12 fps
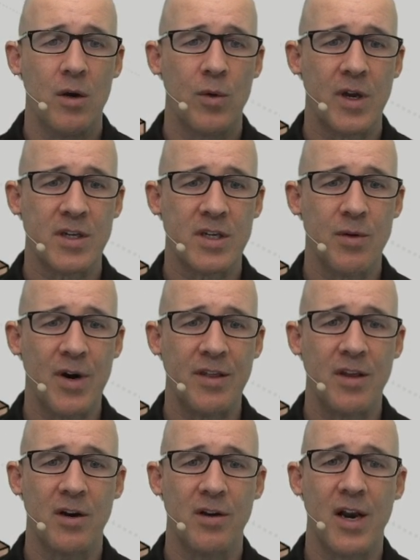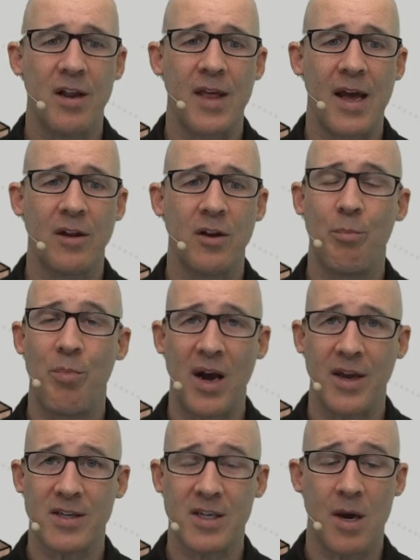we can see right there that that little
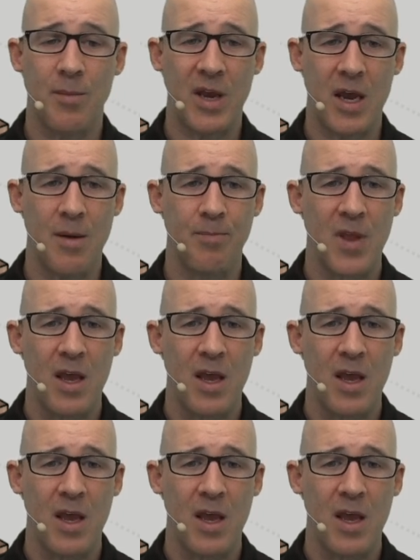bucket's coming up.